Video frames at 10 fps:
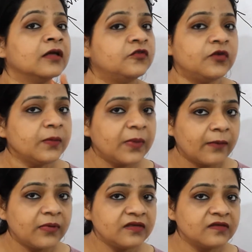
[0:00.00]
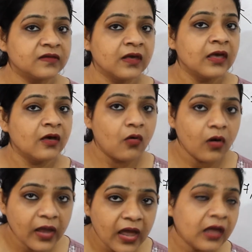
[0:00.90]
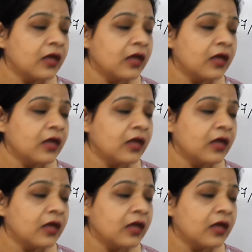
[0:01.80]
3 babies. Okay,